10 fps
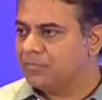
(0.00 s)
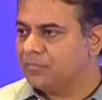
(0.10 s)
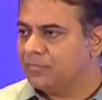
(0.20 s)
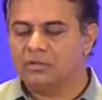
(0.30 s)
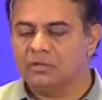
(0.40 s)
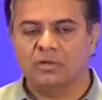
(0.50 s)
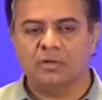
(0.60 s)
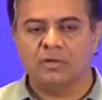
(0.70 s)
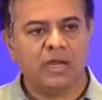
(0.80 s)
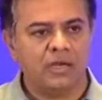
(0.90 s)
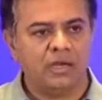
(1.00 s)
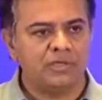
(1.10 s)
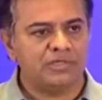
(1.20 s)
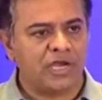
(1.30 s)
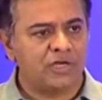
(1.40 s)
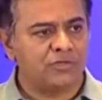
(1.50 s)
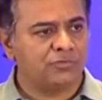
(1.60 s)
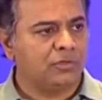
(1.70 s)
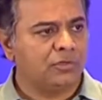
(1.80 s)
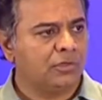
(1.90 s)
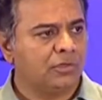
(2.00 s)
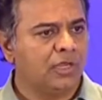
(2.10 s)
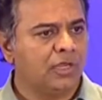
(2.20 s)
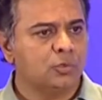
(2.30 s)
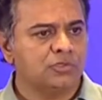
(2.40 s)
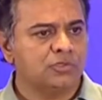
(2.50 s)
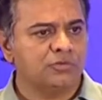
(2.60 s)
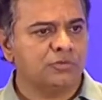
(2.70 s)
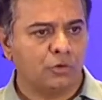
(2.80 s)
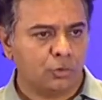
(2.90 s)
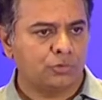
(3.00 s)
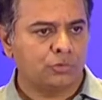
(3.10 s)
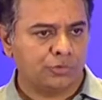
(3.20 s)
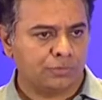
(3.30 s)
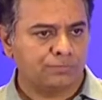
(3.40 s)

The third I stands for inclusive growth.